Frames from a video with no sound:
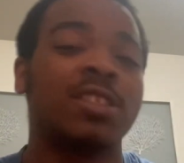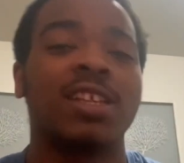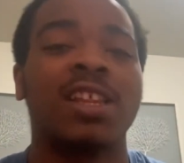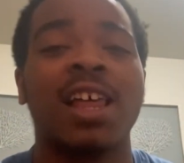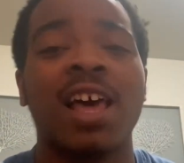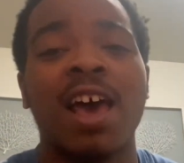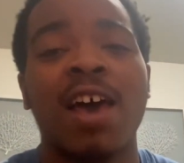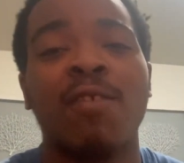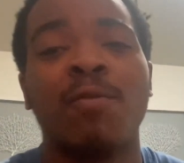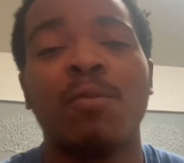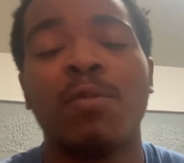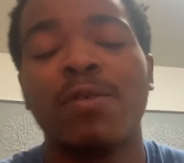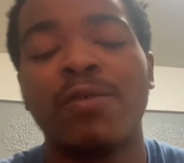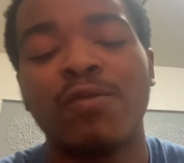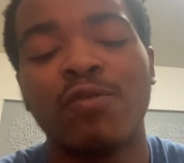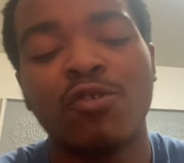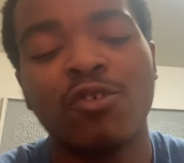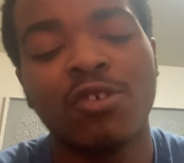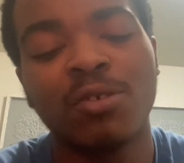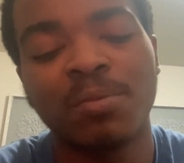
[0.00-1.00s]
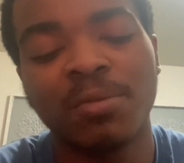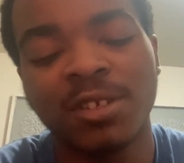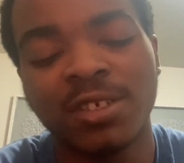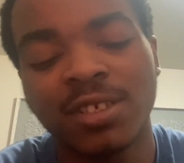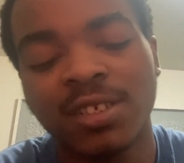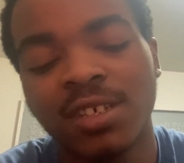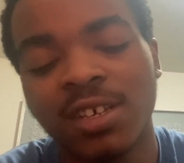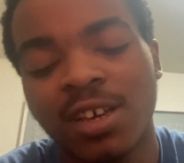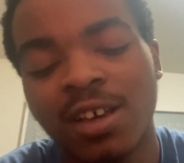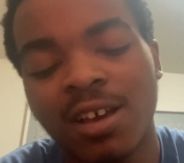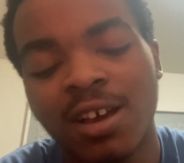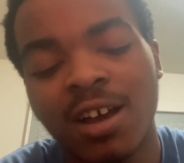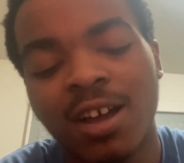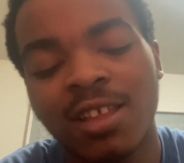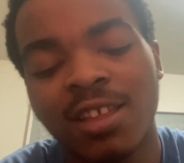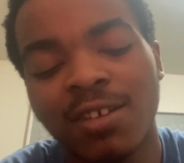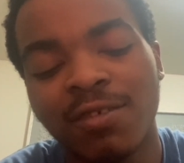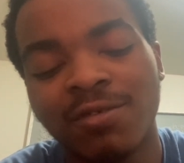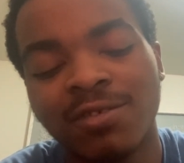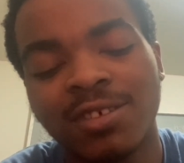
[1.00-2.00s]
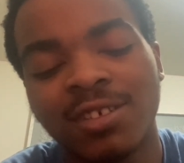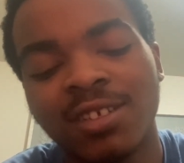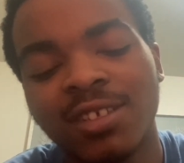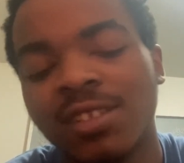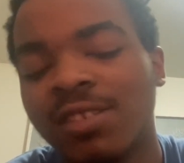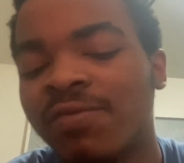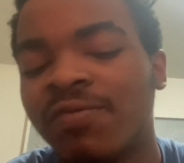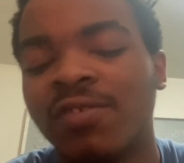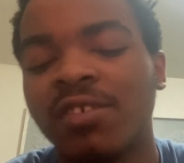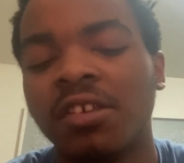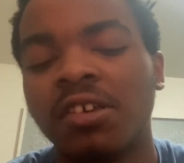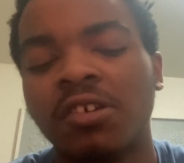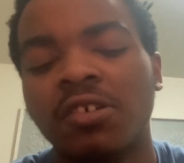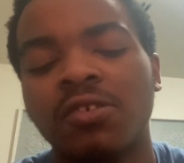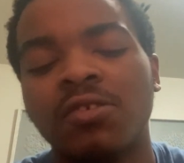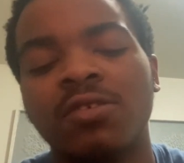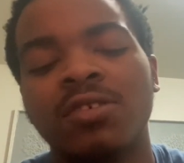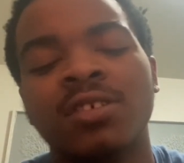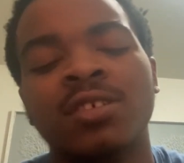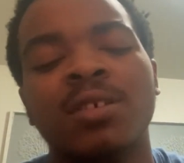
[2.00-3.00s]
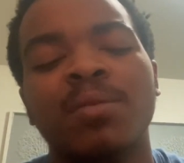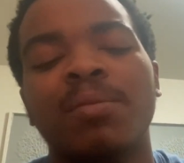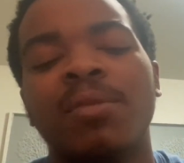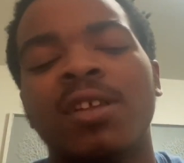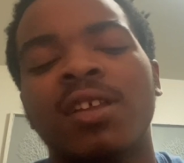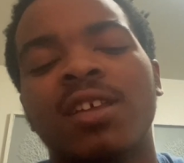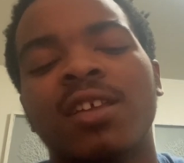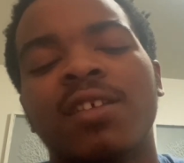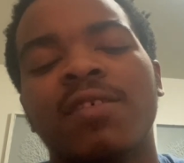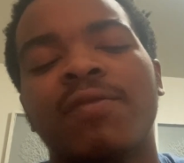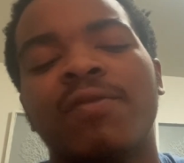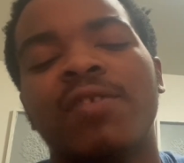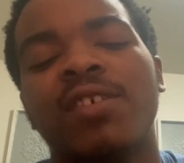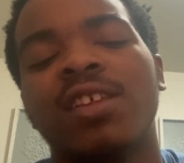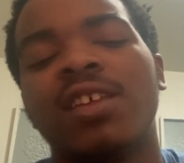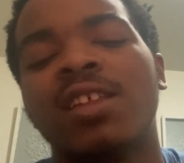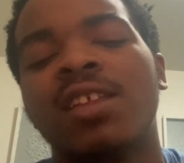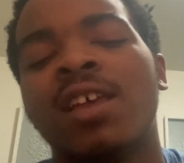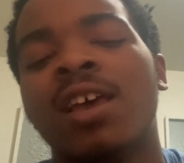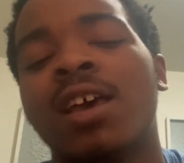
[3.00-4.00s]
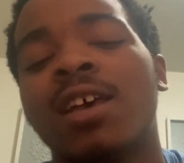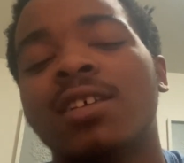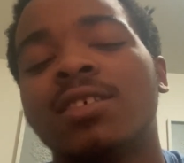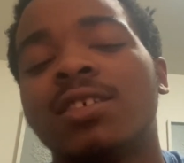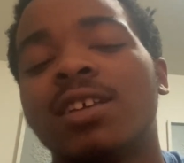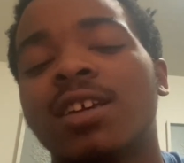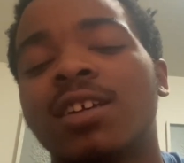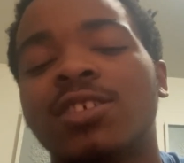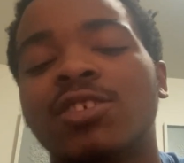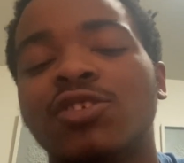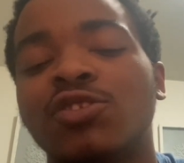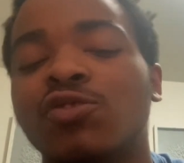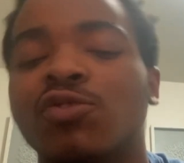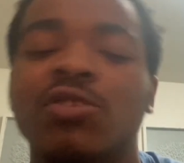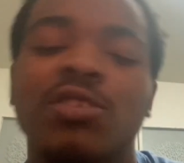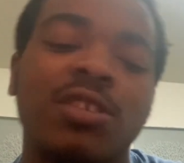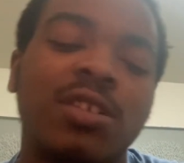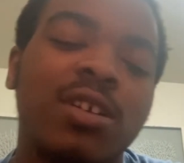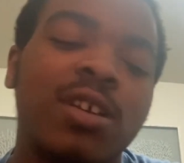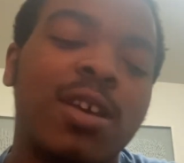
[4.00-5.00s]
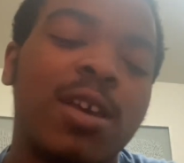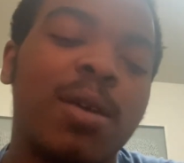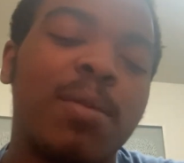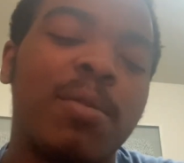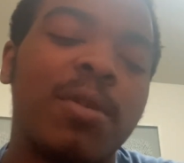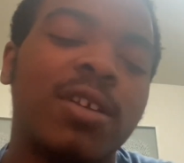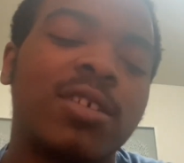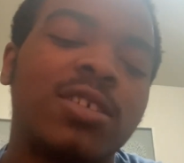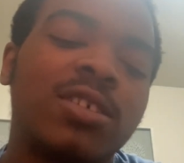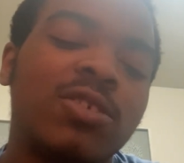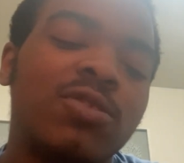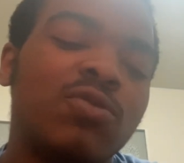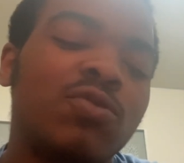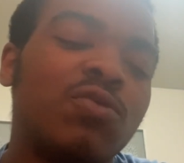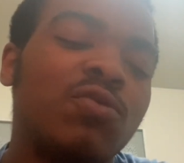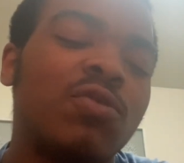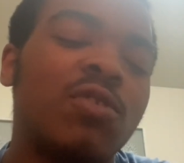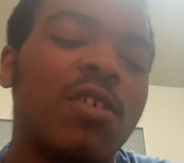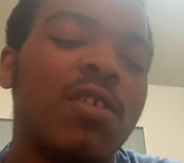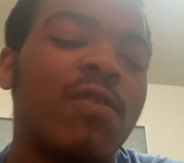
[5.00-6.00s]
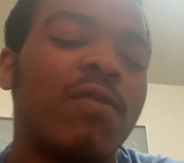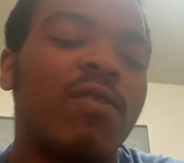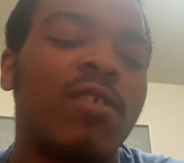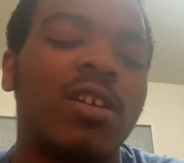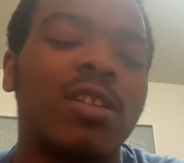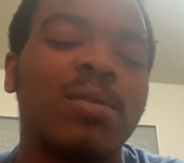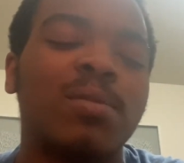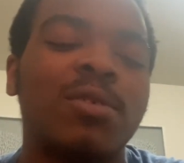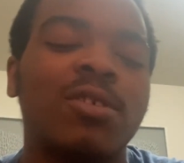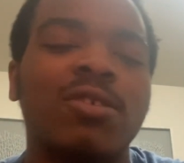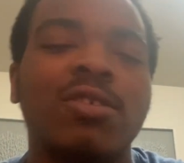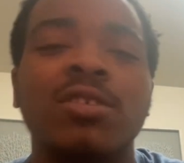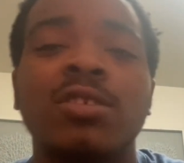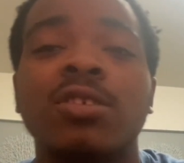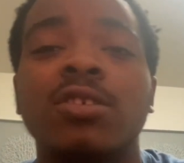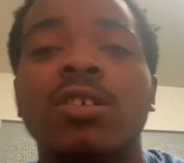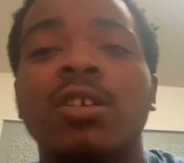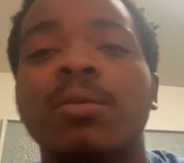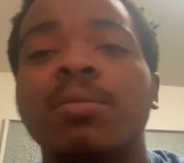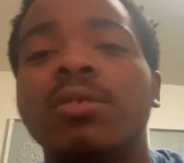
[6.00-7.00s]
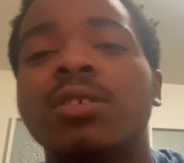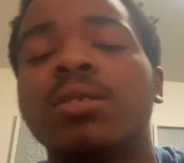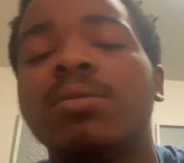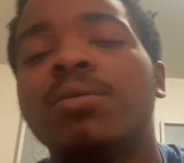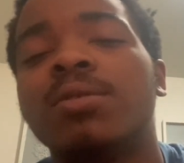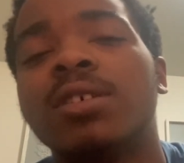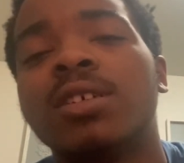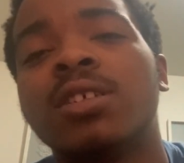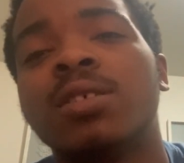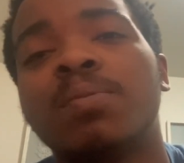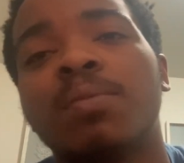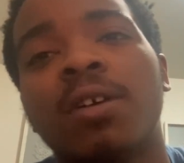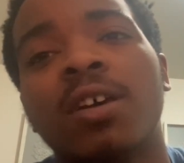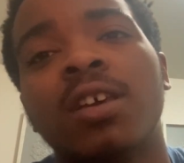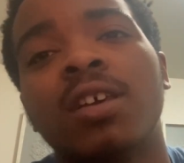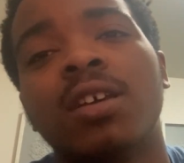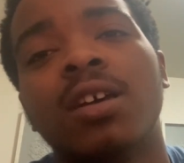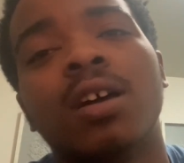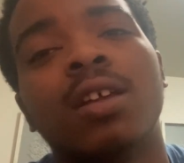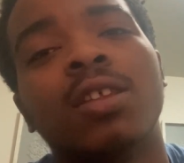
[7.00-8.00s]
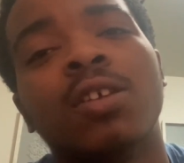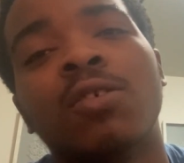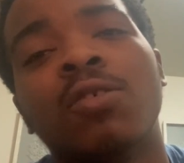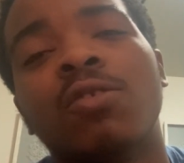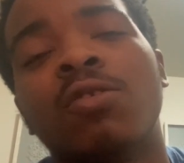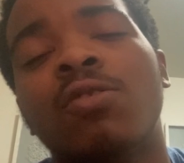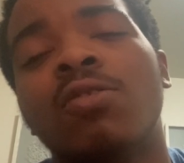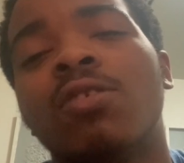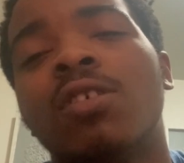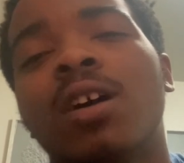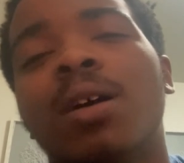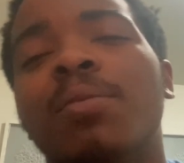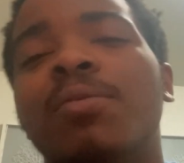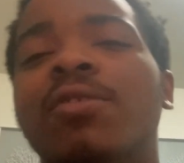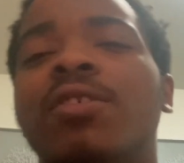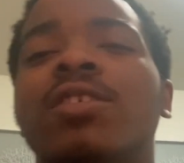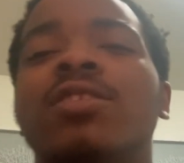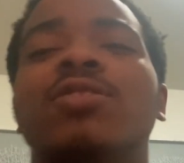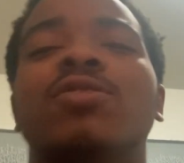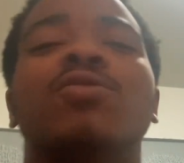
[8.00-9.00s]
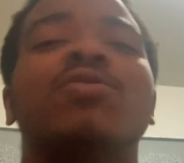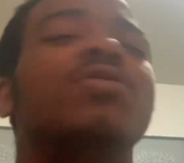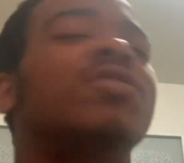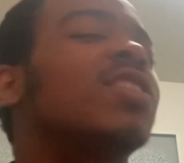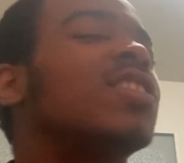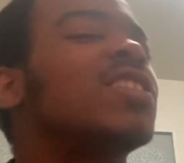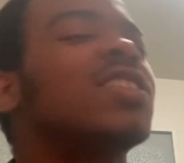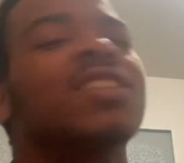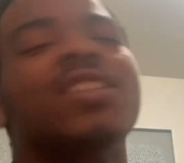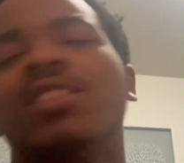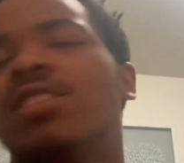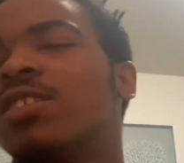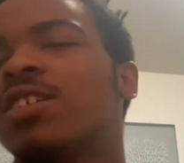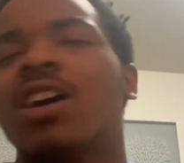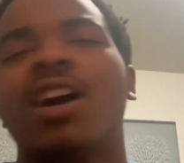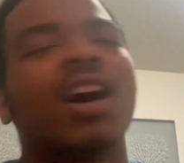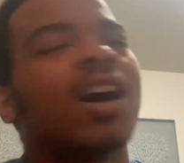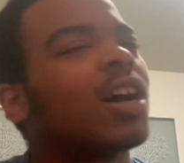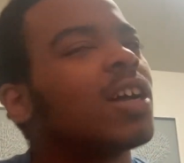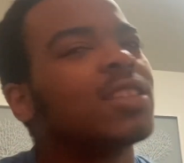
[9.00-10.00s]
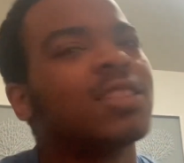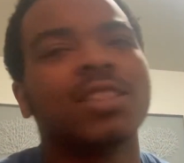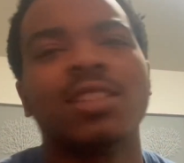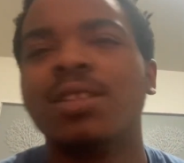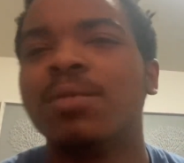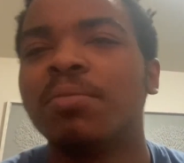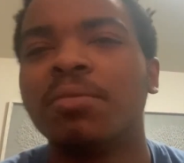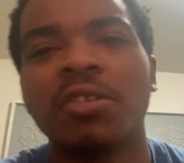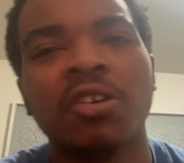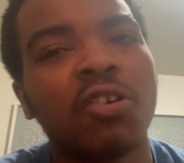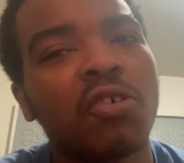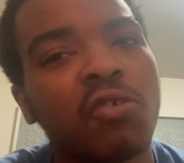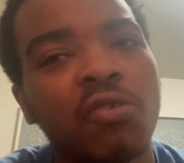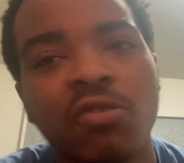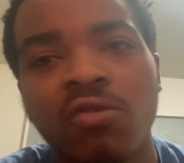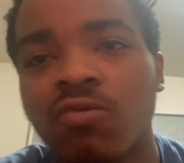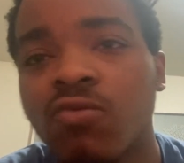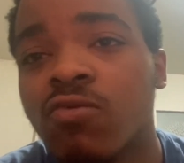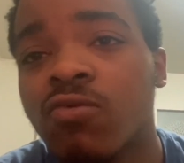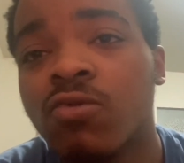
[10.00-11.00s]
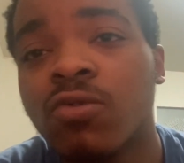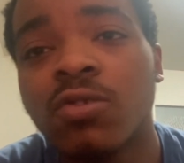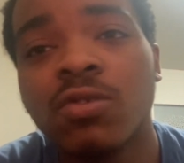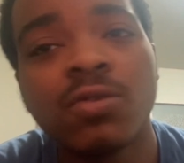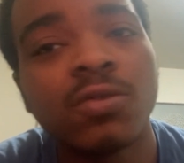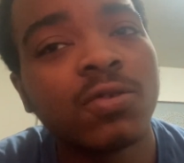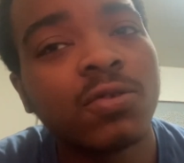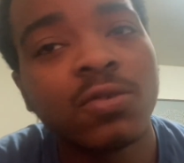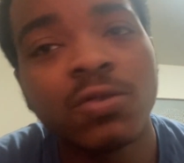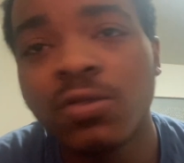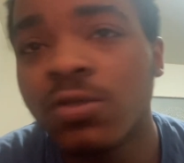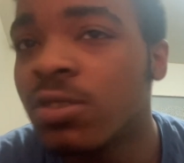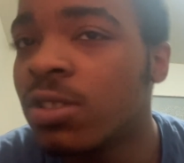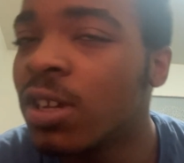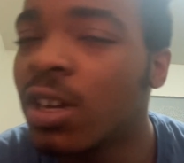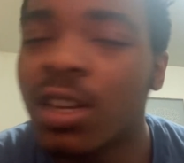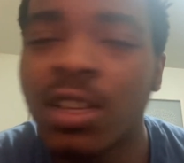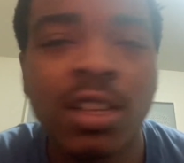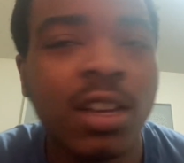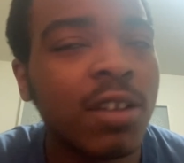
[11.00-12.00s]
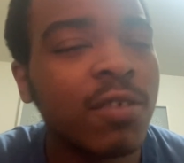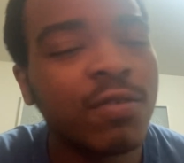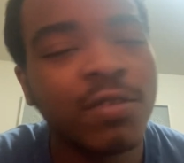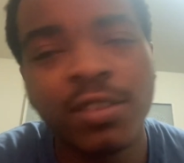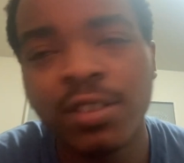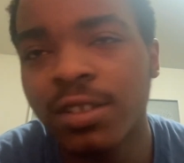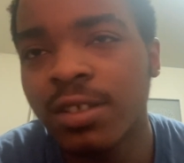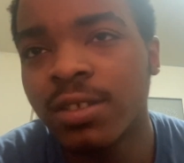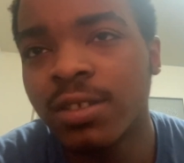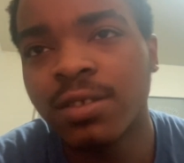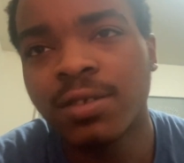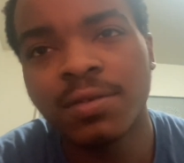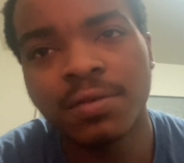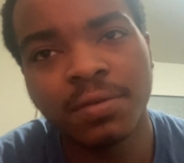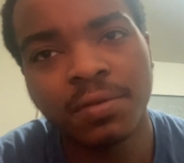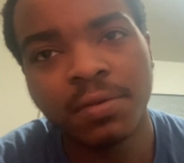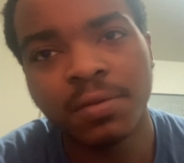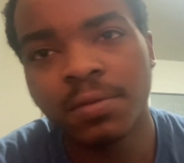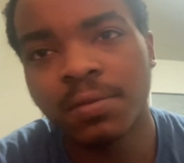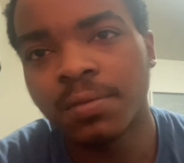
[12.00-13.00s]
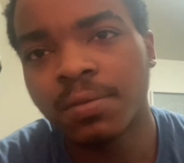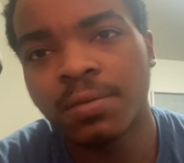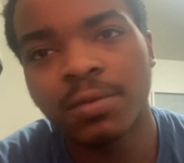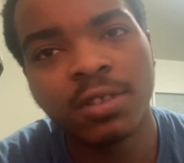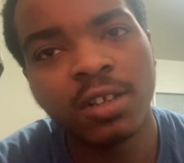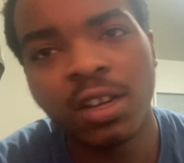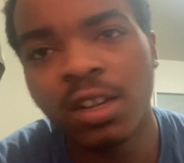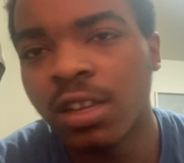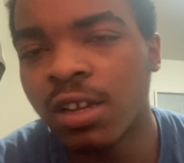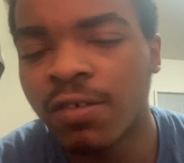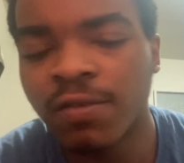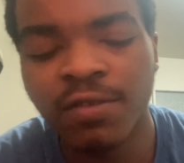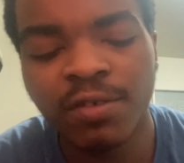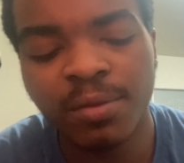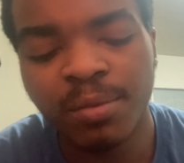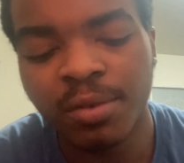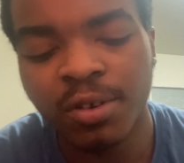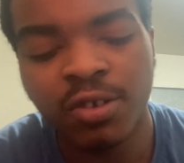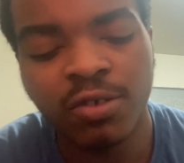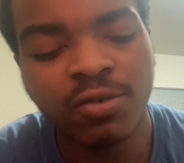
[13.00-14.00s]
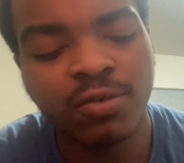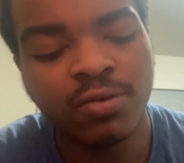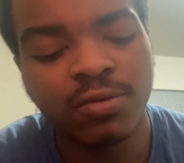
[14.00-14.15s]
a live performance. I never seen this video. It's a minute and 59 seconds short. Make sure you Follow me on Instagram, CBS Spike. I don't own copyrights on none of this content, bro. None of it. None of it, bro.